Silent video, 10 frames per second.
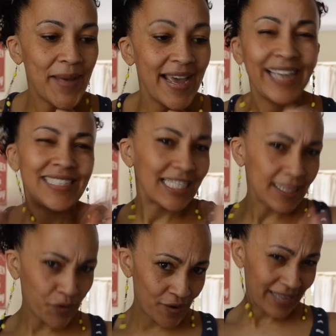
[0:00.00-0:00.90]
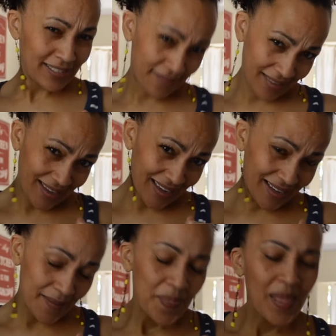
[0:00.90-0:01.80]
It takes some creative thinking,
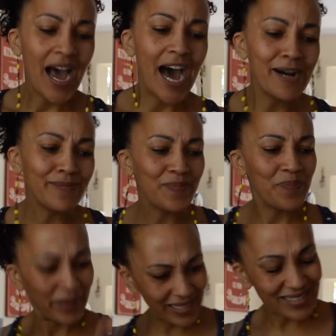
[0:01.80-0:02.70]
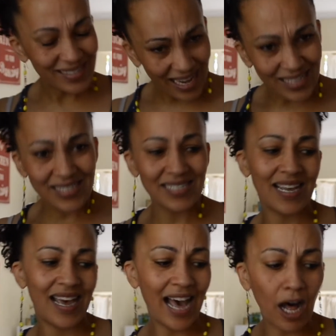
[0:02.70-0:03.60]
but it does
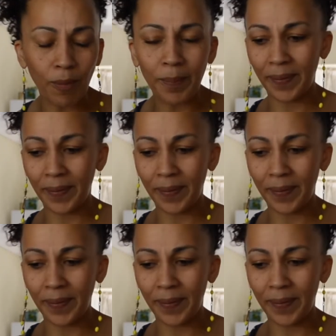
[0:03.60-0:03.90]
help